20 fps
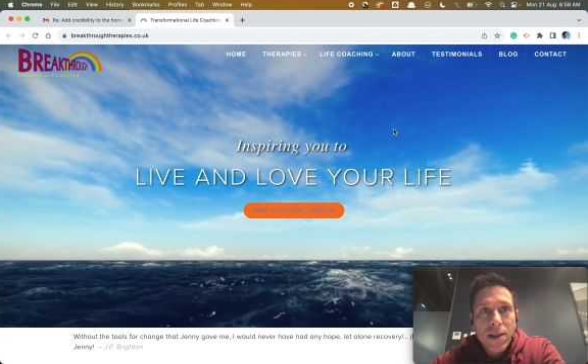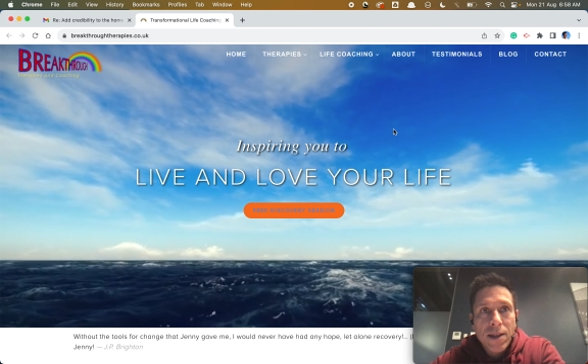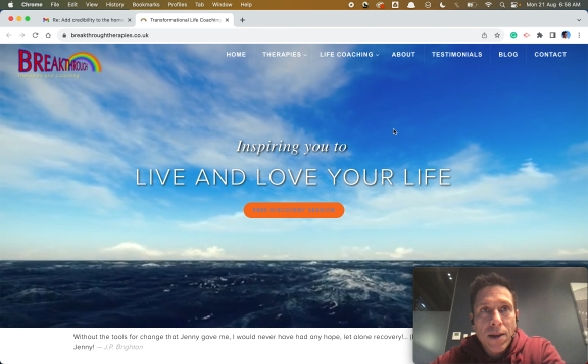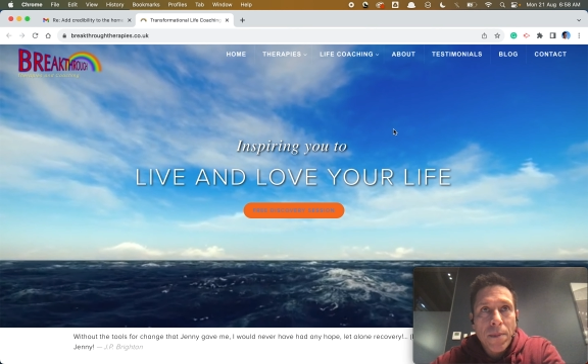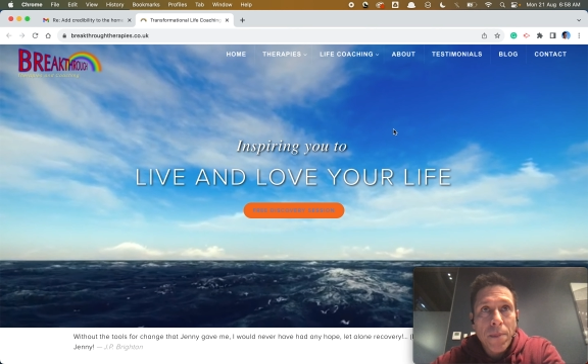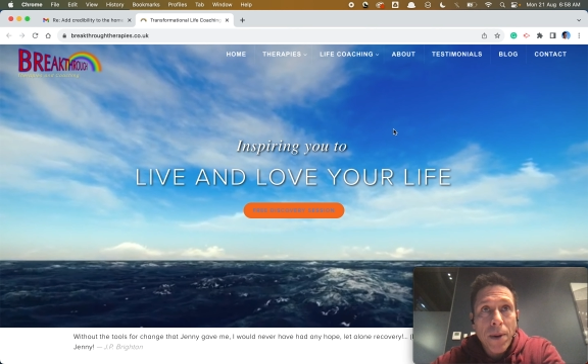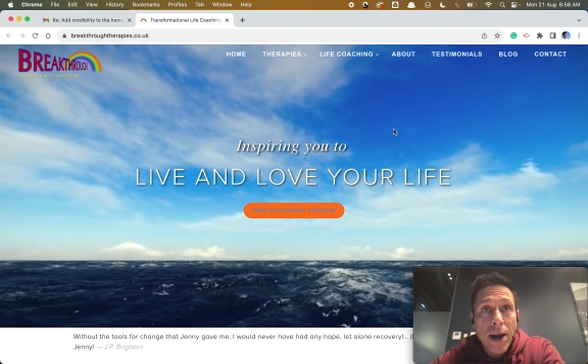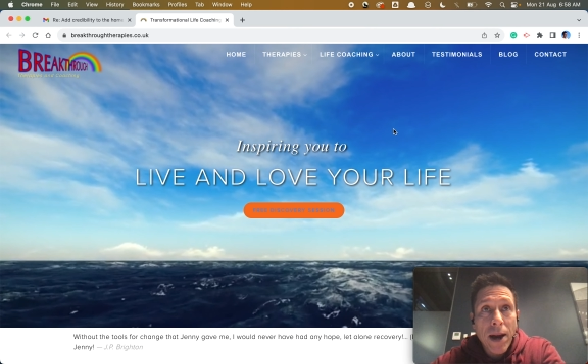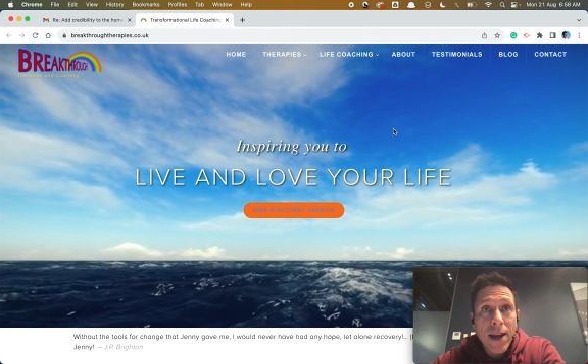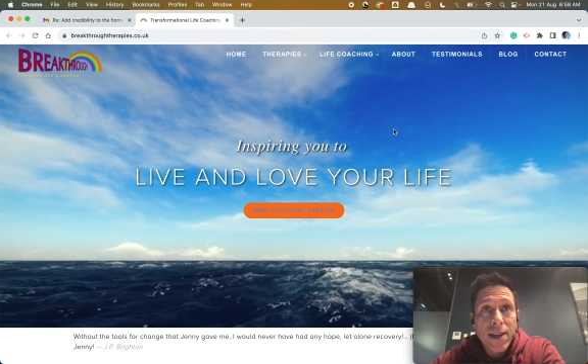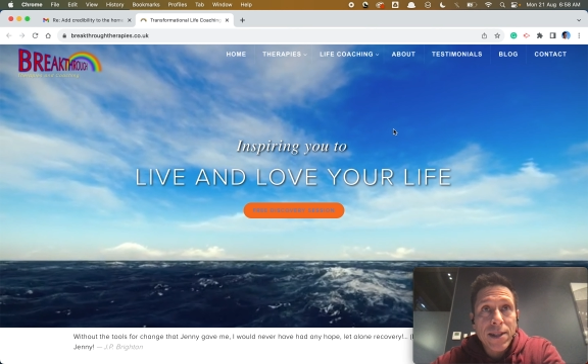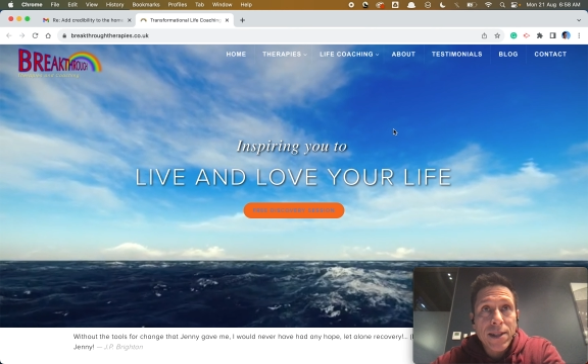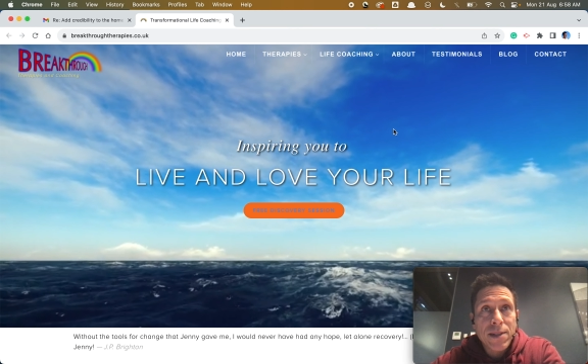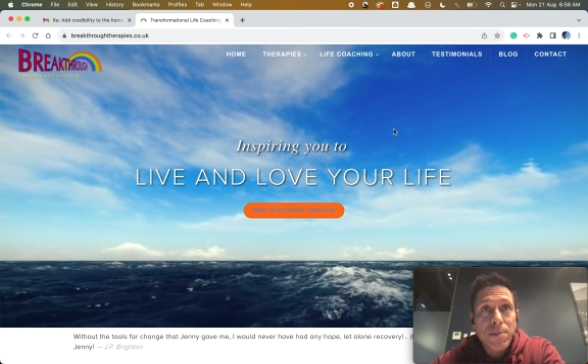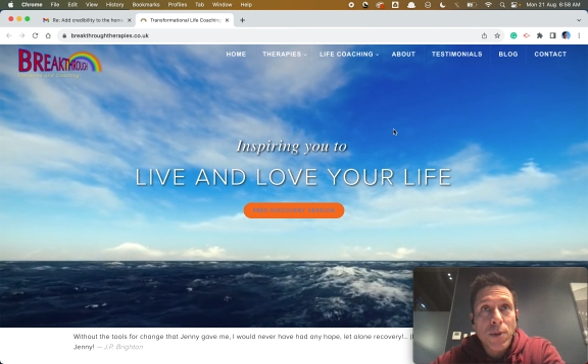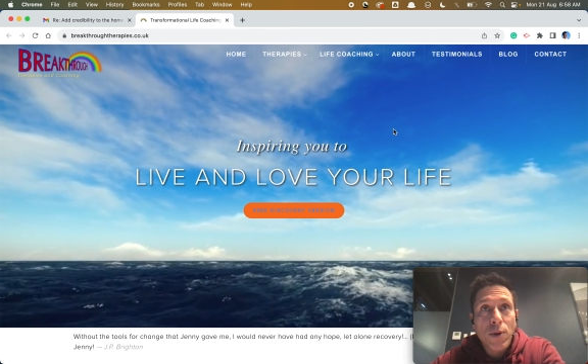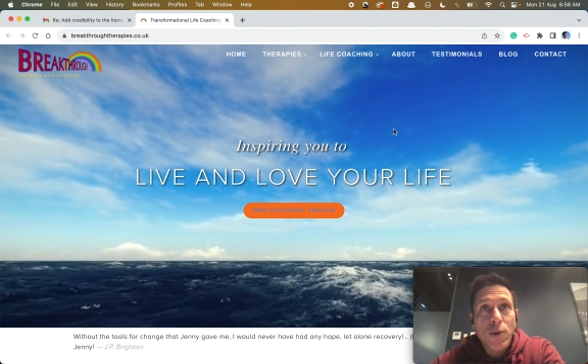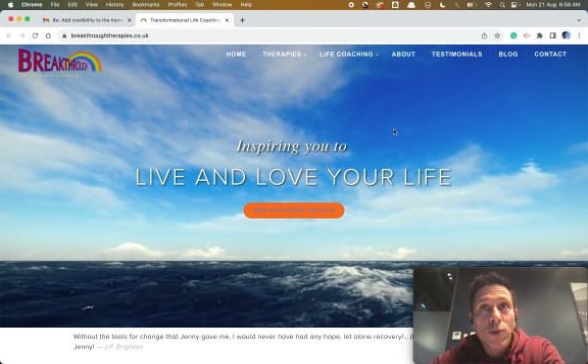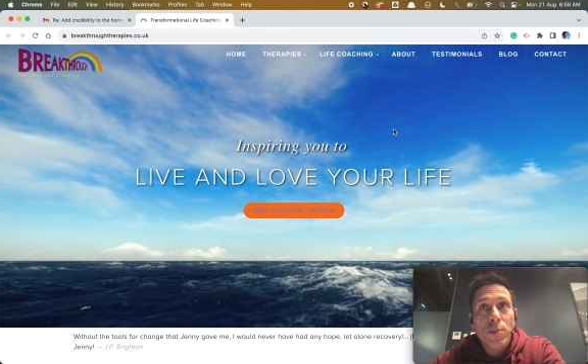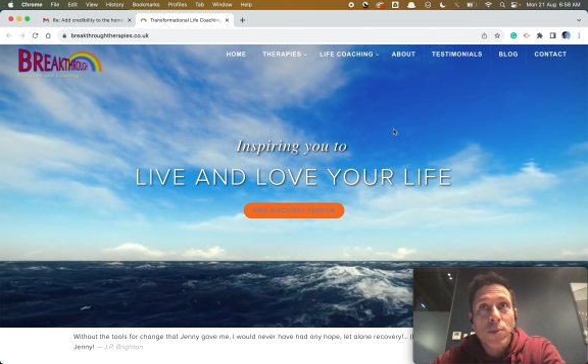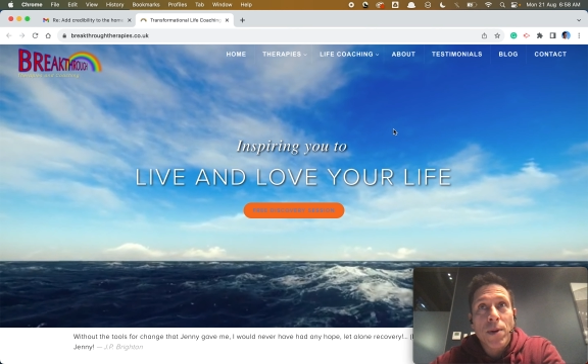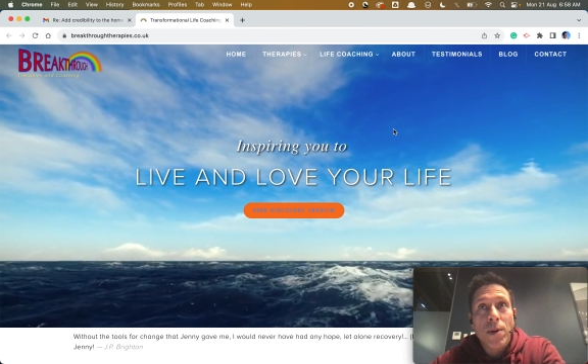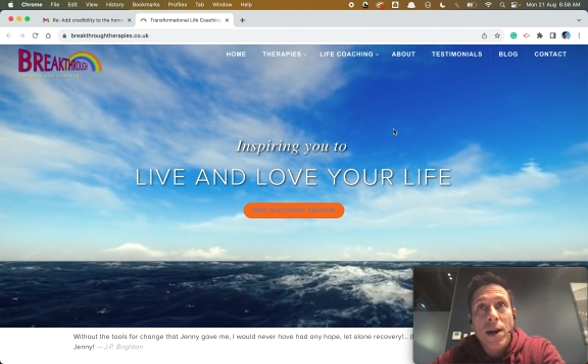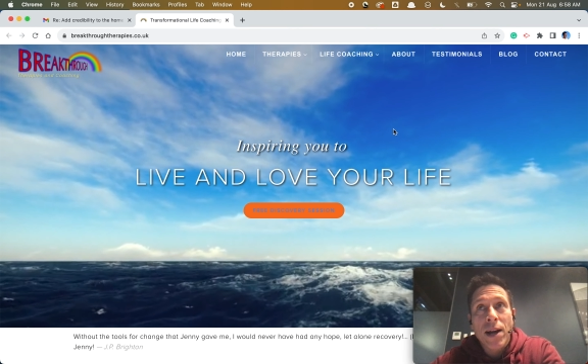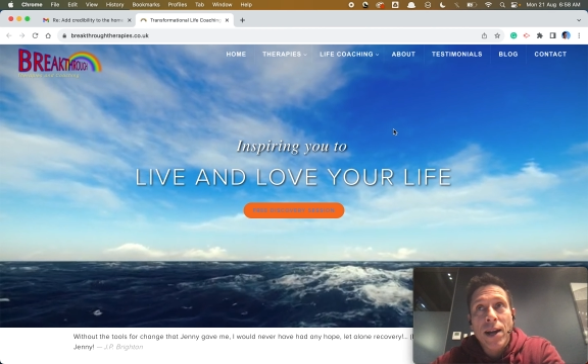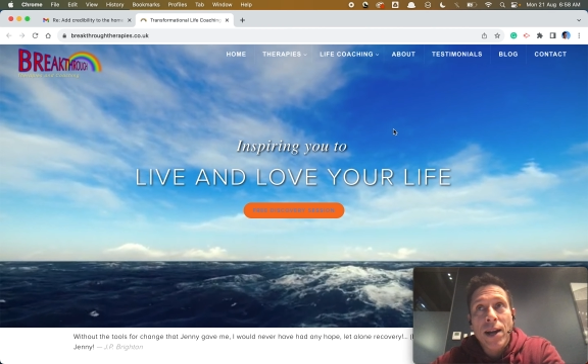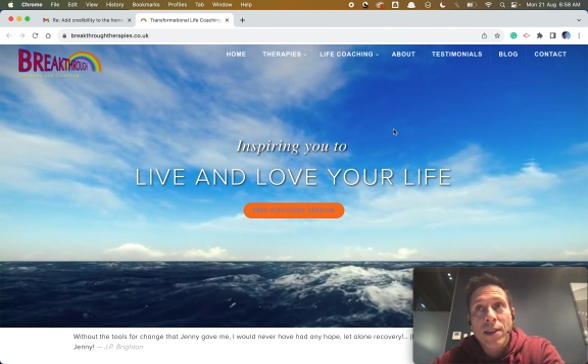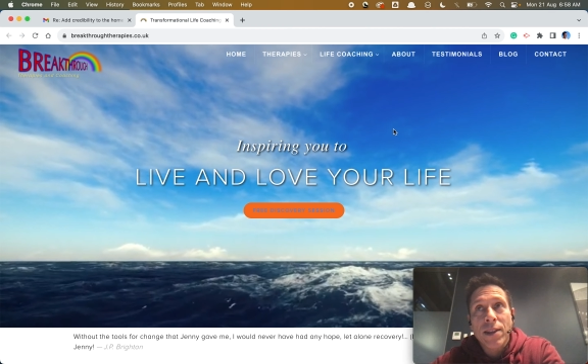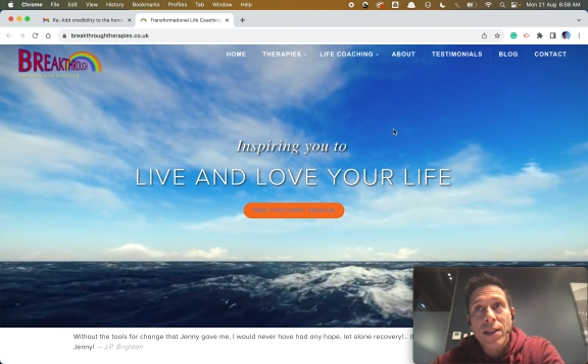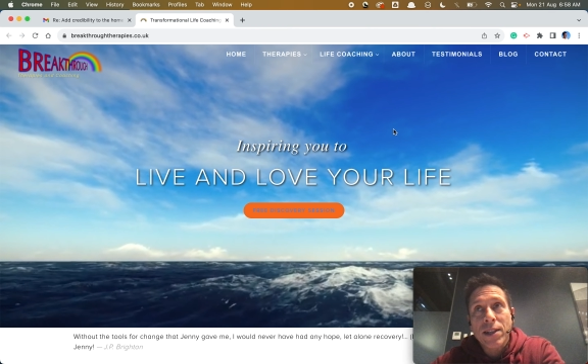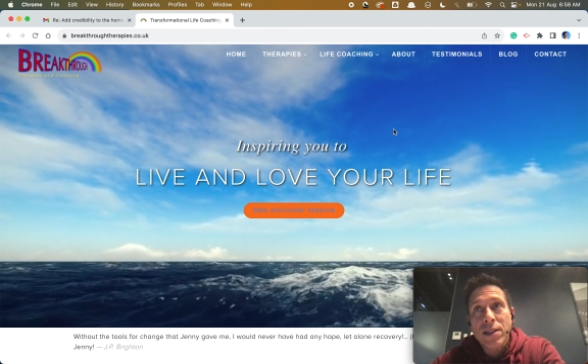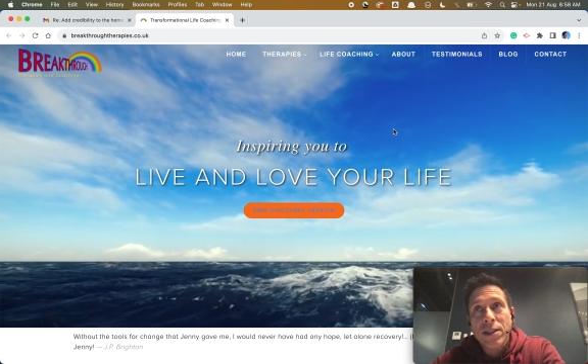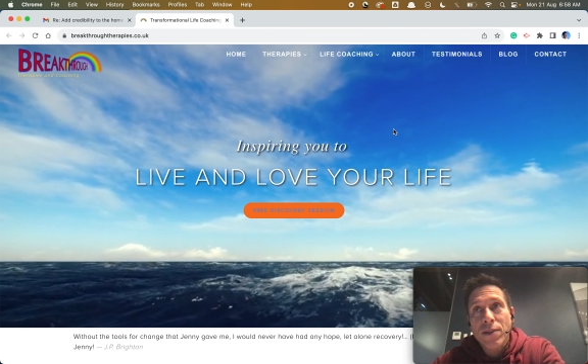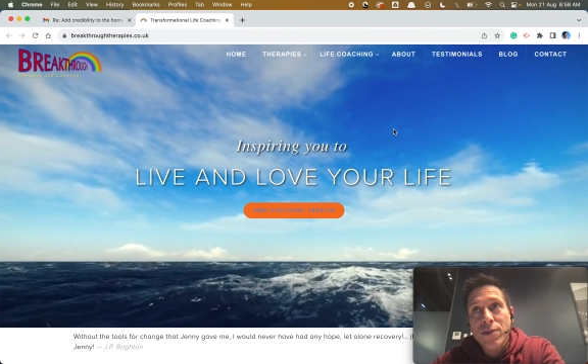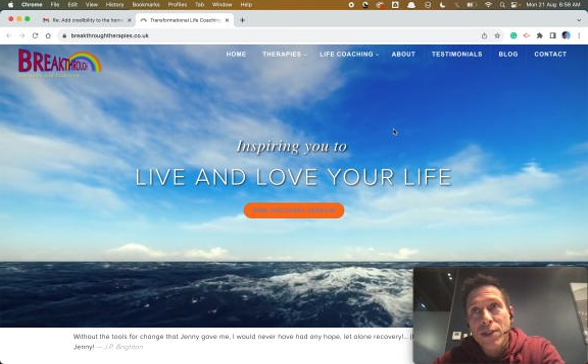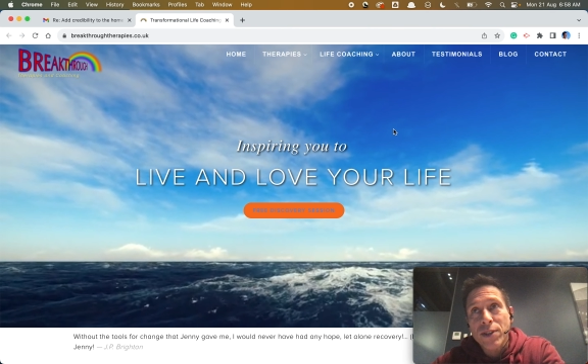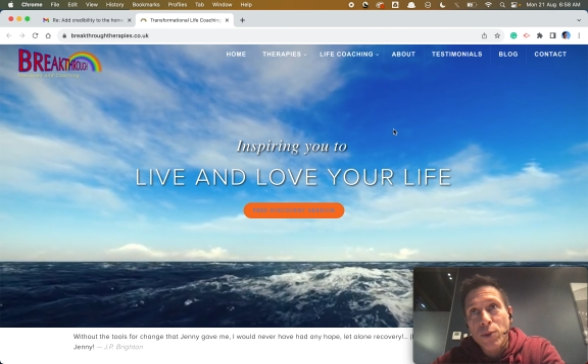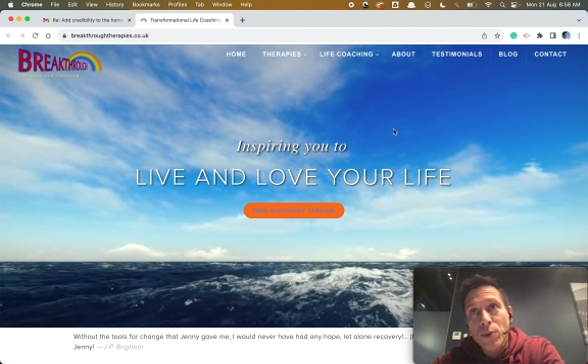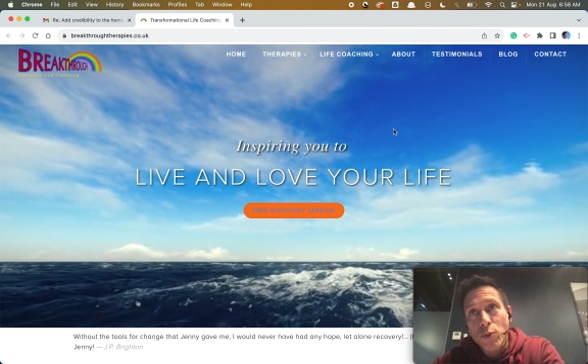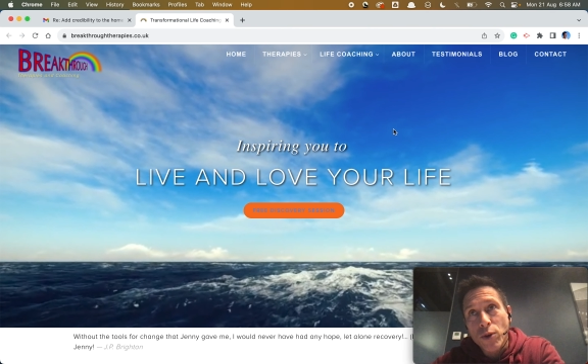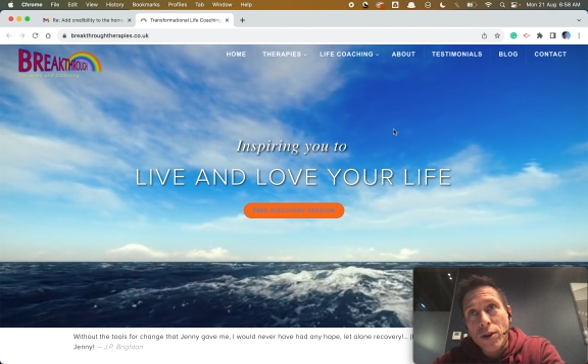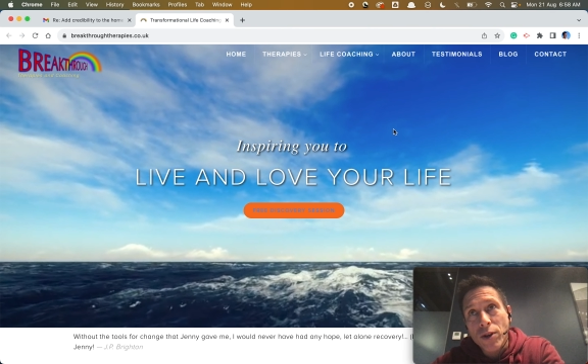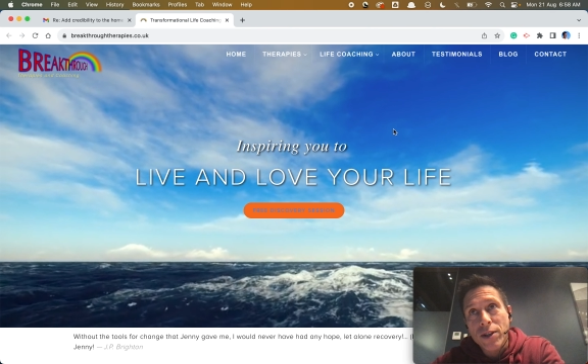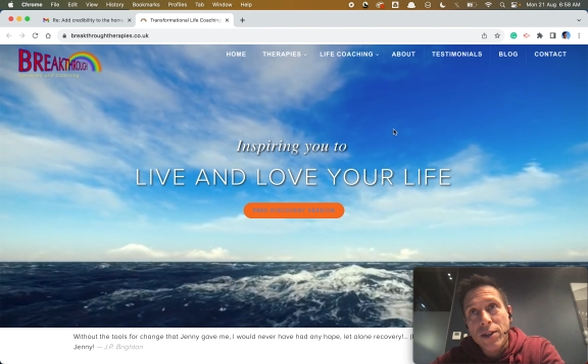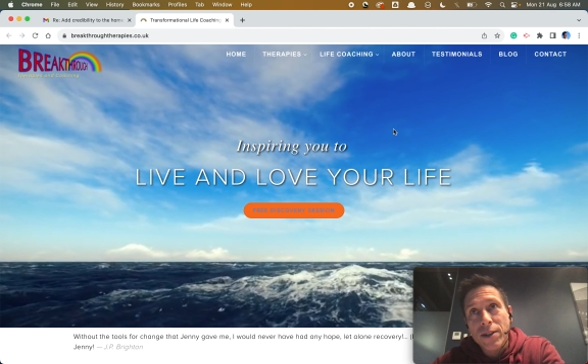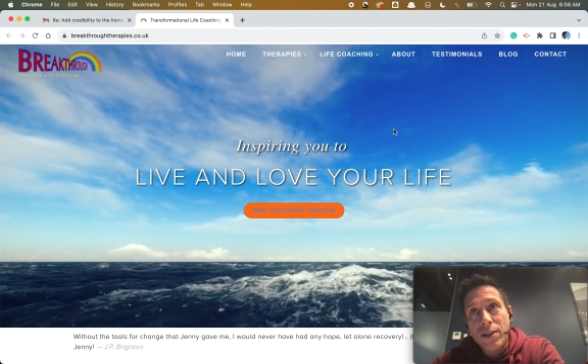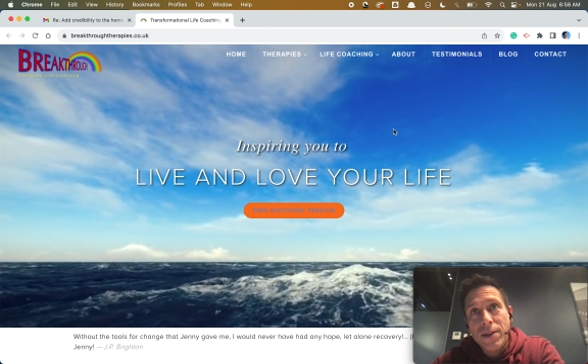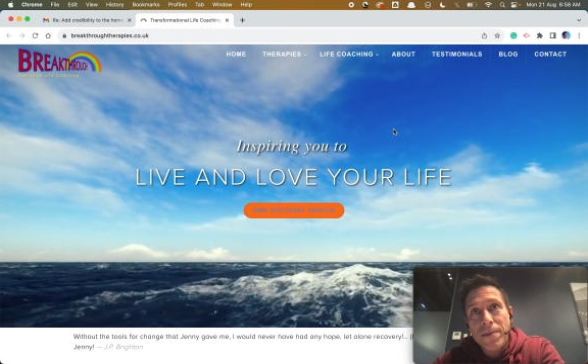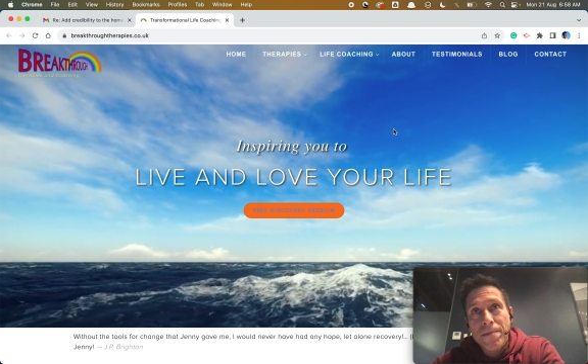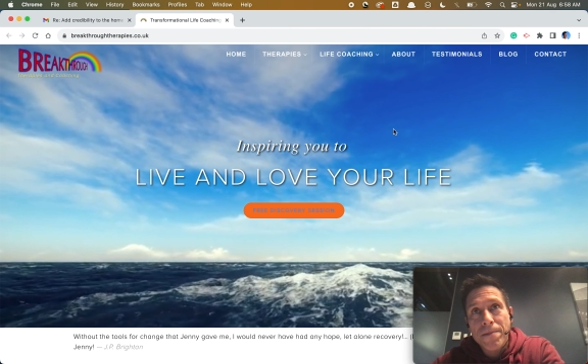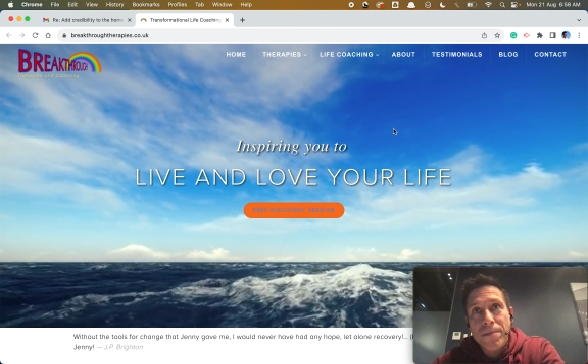I'm biased both by things I've seen work